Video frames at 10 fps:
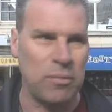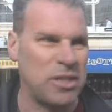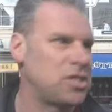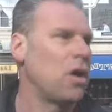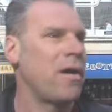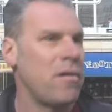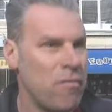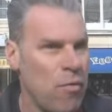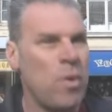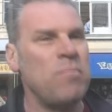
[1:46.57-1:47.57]
by Diary
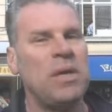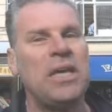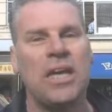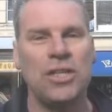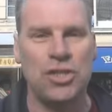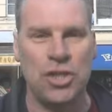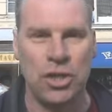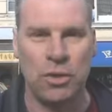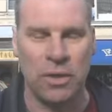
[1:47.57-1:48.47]
of a Wimpy Kid 2,